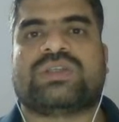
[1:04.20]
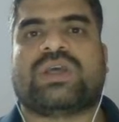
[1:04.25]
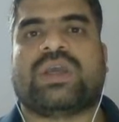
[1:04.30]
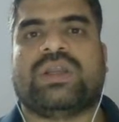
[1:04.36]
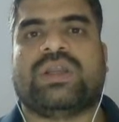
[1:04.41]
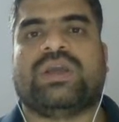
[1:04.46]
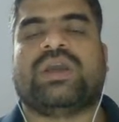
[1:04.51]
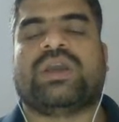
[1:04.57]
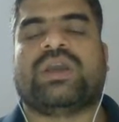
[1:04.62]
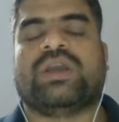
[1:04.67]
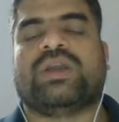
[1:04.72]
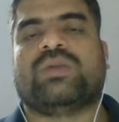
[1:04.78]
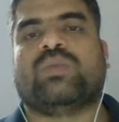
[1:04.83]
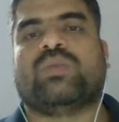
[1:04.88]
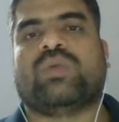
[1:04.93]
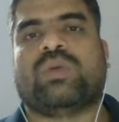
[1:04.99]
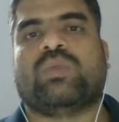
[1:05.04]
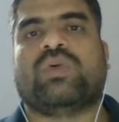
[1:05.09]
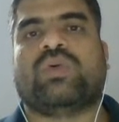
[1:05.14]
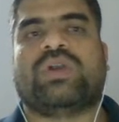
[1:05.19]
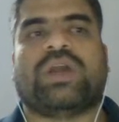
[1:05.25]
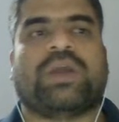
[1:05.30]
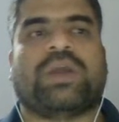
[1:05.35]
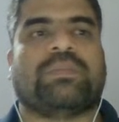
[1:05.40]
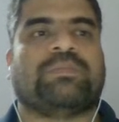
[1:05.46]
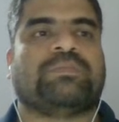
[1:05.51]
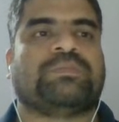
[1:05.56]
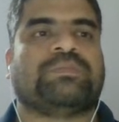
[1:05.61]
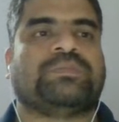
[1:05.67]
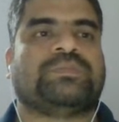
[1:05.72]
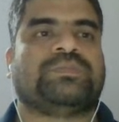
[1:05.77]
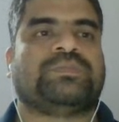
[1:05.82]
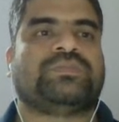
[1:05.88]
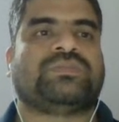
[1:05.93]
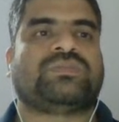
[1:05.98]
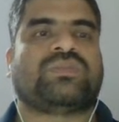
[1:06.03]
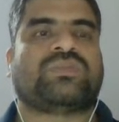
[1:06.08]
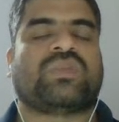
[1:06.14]
again one more time.
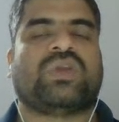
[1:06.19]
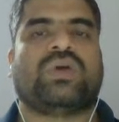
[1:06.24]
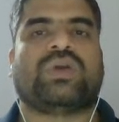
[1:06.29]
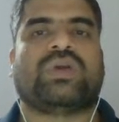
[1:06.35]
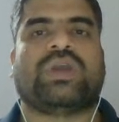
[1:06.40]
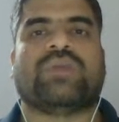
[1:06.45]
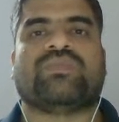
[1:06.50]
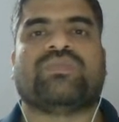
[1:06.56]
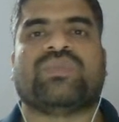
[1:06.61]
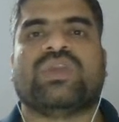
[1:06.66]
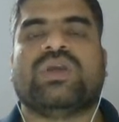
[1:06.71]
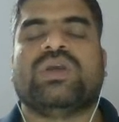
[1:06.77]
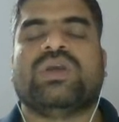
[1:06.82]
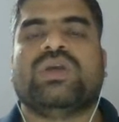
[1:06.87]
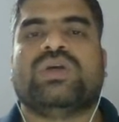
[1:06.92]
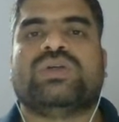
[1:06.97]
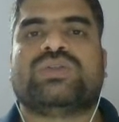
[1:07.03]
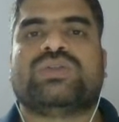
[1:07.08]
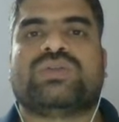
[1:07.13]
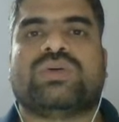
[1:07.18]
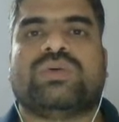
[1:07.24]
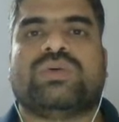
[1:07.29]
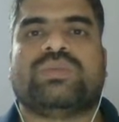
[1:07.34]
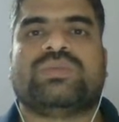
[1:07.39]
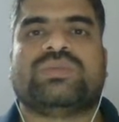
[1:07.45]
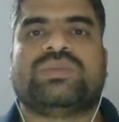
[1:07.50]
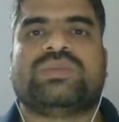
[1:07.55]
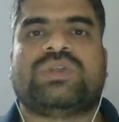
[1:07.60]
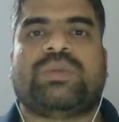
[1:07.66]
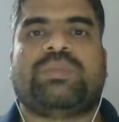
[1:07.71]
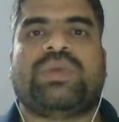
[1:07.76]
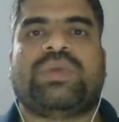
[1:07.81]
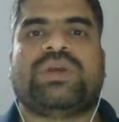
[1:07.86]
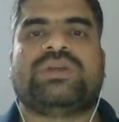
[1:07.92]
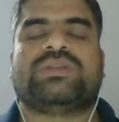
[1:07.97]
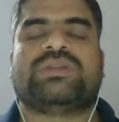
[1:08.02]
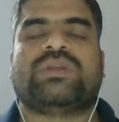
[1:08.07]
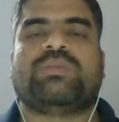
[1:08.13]
Okay, so
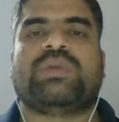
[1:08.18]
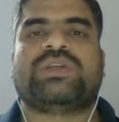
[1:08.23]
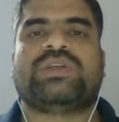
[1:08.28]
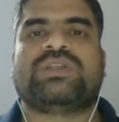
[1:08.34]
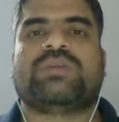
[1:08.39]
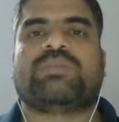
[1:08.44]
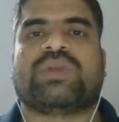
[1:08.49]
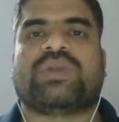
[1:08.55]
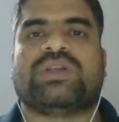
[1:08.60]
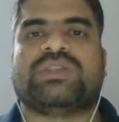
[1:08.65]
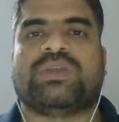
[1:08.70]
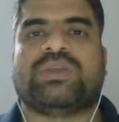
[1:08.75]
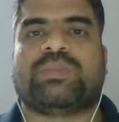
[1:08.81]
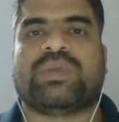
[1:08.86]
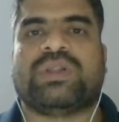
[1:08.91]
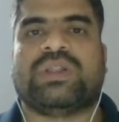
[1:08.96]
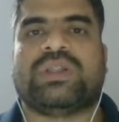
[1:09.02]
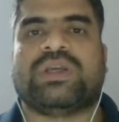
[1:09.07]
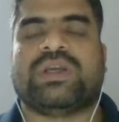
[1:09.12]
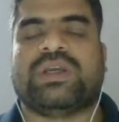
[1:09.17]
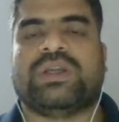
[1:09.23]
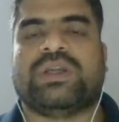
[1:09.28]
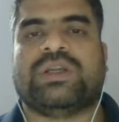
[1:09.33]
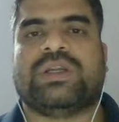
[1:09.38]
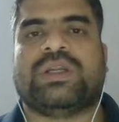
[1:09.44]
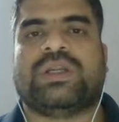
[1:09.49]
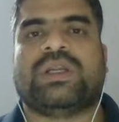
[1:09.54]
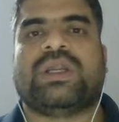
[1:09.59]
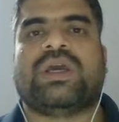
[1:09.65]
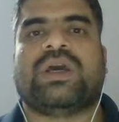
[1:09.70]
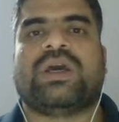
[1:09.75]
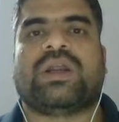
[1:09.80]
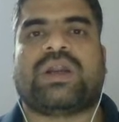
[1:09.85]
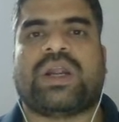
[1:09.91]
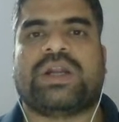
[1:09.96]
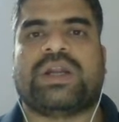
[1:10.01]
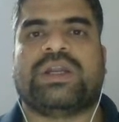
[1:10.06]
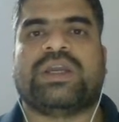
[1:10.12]
the basic principle in
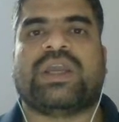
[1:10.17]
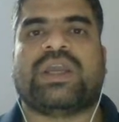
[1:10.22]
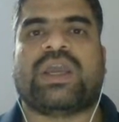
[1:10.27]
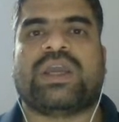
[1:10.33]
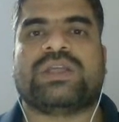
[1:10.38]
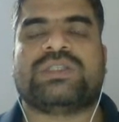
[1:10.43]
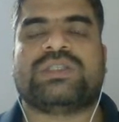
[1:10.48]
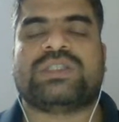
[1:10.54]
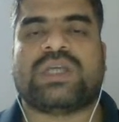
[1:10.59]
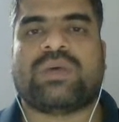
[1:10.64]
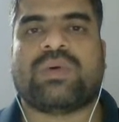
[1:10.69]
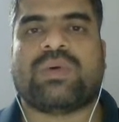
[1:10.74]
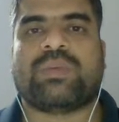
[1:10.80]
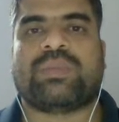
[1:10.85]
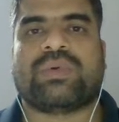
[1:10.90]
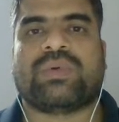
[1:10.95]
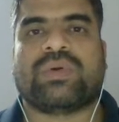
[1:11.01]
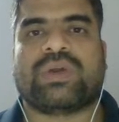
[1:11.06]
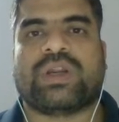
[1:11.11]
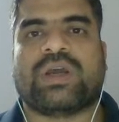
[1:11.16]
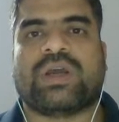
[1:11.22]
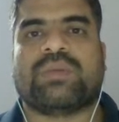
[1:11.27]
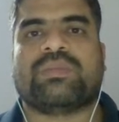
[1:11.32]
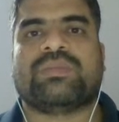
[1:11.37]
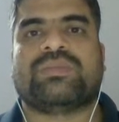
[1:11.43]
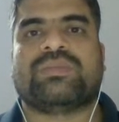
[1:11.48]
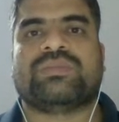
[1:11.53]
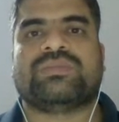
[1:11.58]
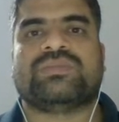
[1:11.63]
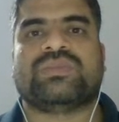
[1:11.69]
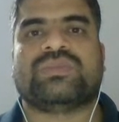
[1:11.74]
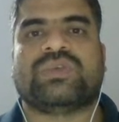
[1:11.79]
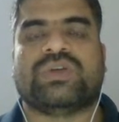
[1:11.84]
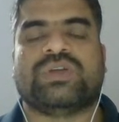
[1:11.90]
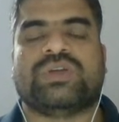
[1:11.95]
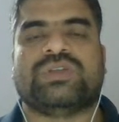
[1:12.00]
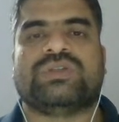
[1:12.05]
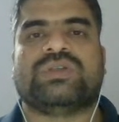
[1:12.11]
writing a Java program
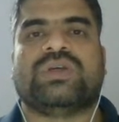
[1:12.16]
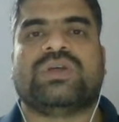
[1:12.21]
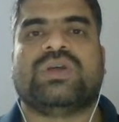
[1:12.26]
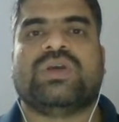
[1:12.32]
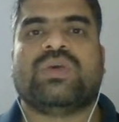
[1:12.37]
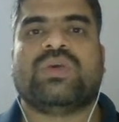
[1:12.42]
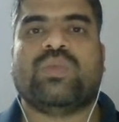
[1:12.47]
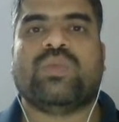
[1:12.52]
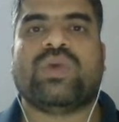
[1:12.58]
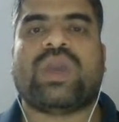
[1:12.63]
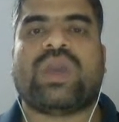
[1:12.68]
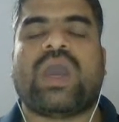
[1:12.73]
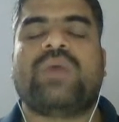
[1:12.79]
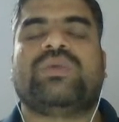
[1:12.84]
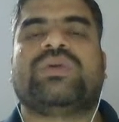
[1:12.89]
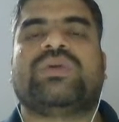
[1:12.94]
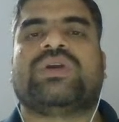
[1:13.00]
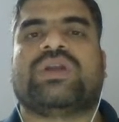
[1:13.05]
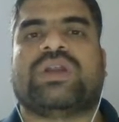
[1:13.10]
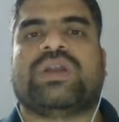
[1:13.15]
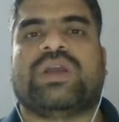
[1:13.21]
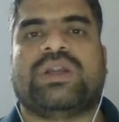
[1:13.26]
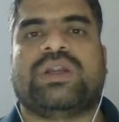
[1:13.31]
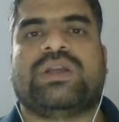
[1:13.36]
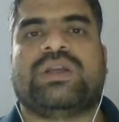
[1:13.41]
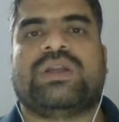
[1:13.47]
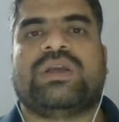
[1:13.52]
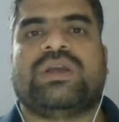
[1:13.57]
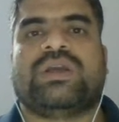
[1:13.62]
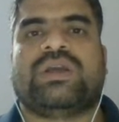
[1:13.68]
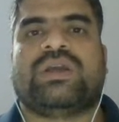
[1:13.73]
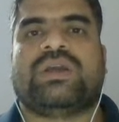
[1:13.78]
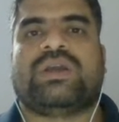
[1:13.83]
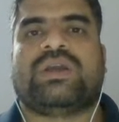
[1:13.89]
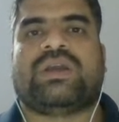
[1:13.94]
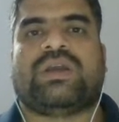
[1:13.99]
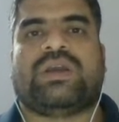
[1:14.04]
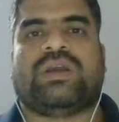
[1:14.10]
is we have to create
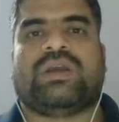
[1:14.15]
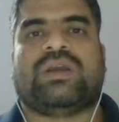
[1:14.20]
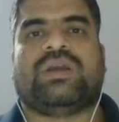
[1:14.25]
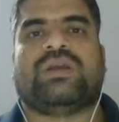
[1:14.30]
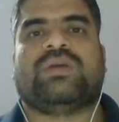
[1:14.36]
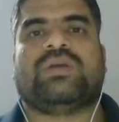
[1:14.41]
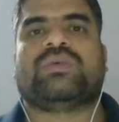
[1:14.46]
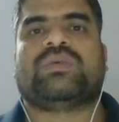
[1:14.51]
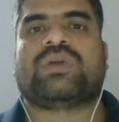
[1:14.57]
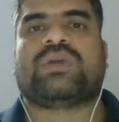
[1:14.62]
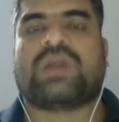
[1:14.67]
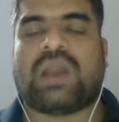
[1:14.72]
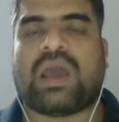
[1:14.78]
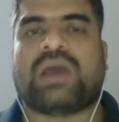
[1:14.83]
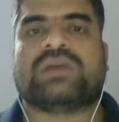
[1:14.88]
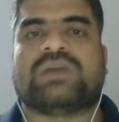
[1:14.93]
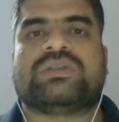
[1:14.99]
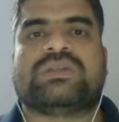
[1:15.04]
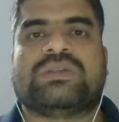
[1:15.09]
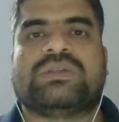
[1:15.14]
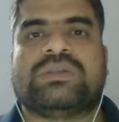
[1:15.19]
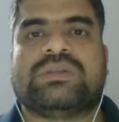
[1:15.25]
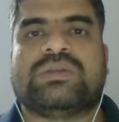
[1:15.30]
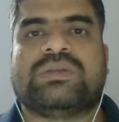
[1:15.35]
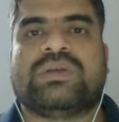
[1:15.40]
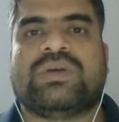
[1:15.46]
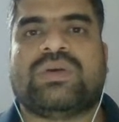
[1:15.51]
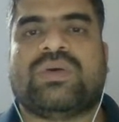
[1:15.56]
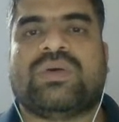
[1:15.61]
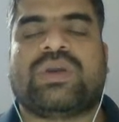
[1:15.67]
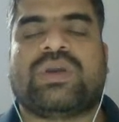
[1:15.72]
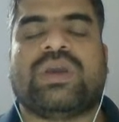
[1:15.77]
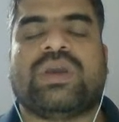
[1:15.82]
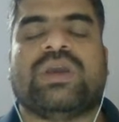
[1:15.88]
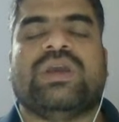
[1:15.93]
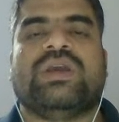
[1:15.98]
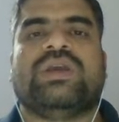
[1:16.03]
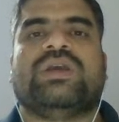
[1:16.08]
a class. Okay,
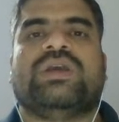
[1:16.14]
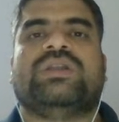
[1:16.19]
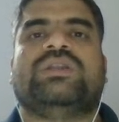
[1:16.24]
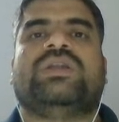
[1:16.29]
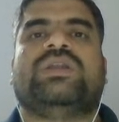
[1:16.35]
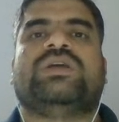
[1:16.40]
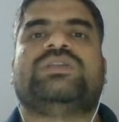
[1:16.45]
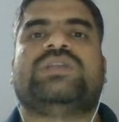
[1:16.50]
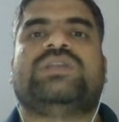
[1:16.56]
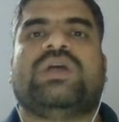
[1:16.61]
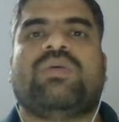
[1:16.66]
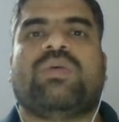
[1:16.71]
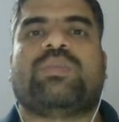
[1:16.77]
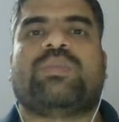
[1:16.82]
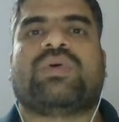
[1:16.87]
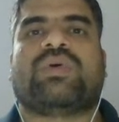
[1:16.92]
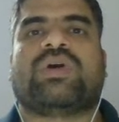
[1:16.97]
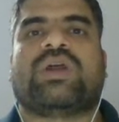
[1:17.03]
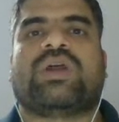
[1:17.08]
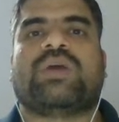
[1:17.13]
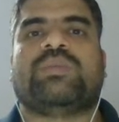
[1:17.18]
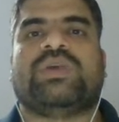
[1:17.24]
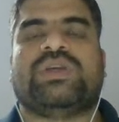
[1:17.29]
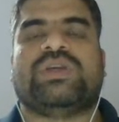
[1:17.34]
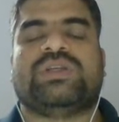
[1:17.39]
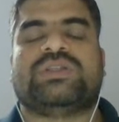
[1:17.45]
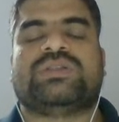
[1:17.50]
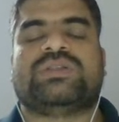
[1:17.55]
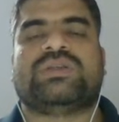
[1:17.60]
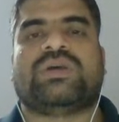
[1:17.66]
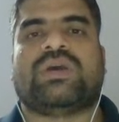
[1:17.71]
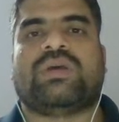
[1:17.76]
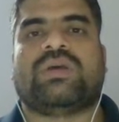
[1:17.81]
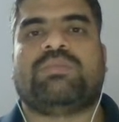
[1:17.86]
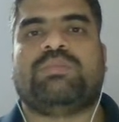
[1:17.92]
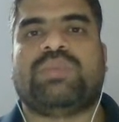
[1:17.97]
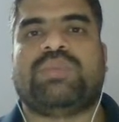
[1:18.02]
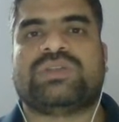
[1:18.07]
the Java program is
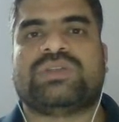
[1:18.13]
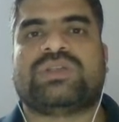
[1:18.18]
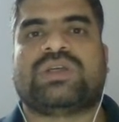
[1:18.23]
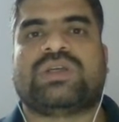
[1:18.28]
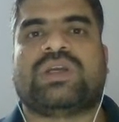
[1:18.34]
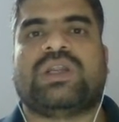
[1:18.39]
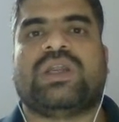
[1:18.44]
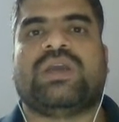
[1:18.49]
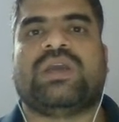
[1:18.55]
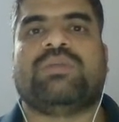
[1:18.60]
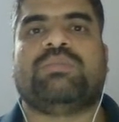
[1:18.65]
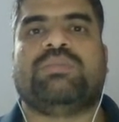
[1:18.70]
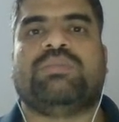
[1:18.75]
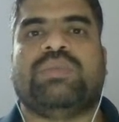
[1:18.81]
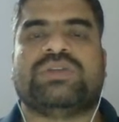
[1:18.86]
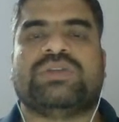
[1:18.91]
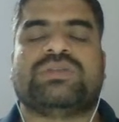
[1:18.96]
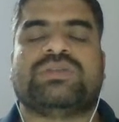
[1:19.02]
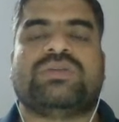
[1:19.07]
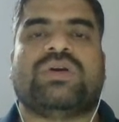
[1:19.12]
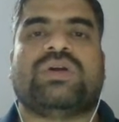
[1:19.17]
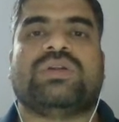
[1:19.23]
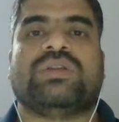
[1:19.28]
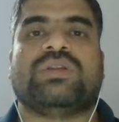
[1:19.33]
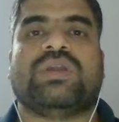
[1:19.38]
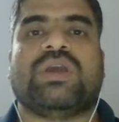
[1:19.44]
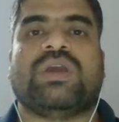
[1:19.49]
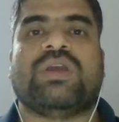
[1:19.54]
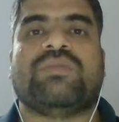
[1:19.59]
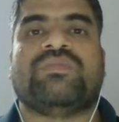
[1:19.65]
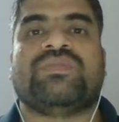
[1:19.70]
basically based on the